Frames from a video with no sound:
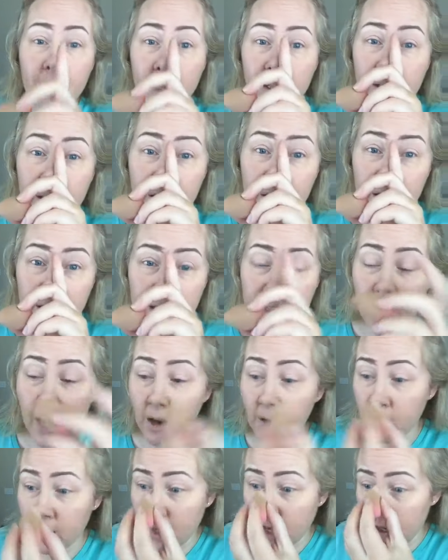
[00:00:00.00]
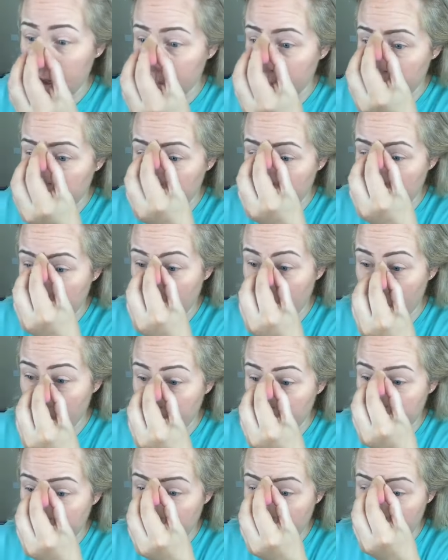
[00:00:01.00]
Did you see how I kind of got
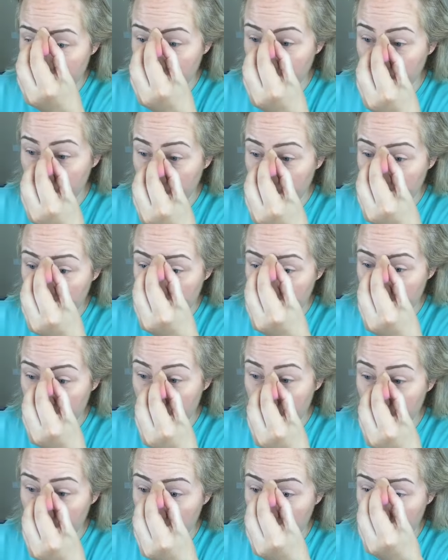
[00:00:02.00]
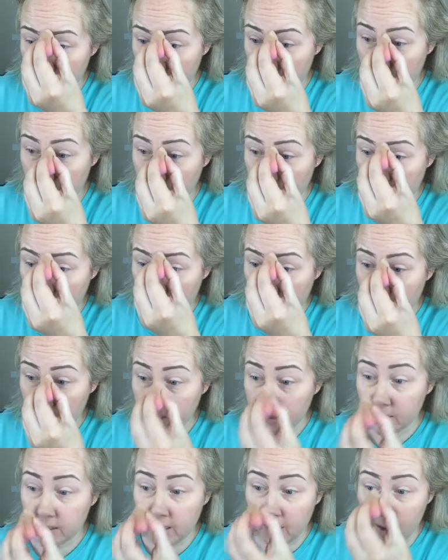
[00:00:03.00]
rid of that real quick right there?
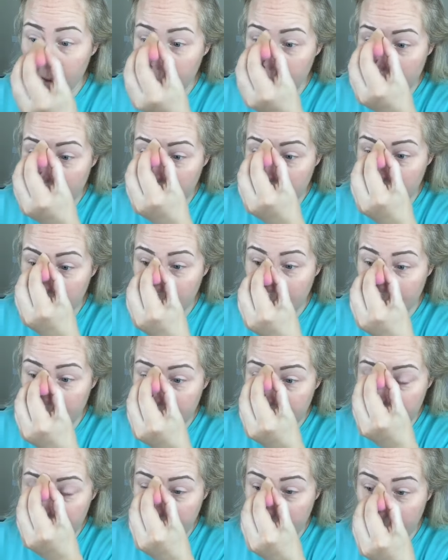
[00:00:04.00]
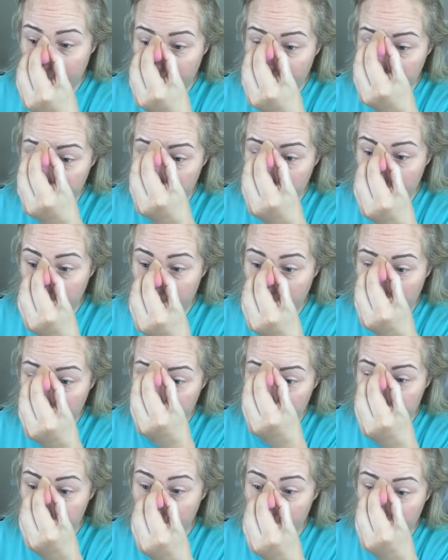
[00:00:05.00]
So now I'm kind of lining it up. I'm
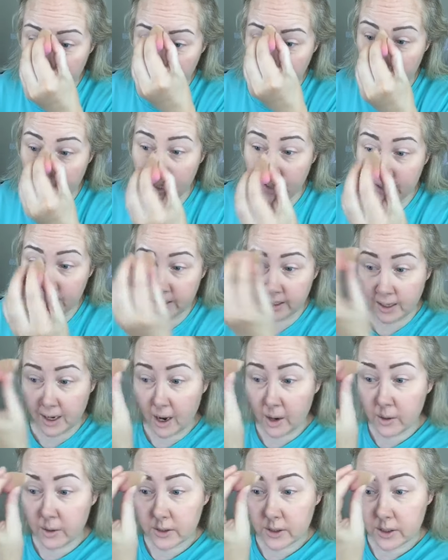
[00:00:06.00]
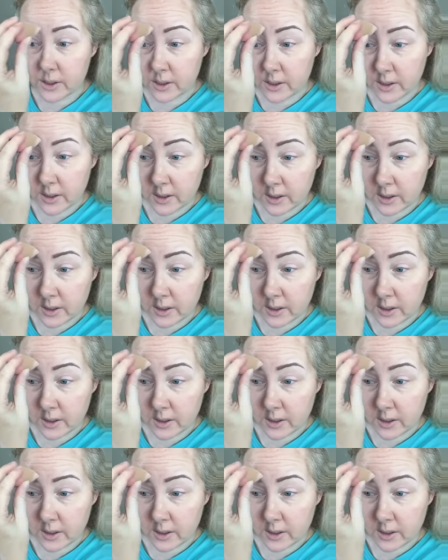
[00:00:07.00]
just kind of blending it out.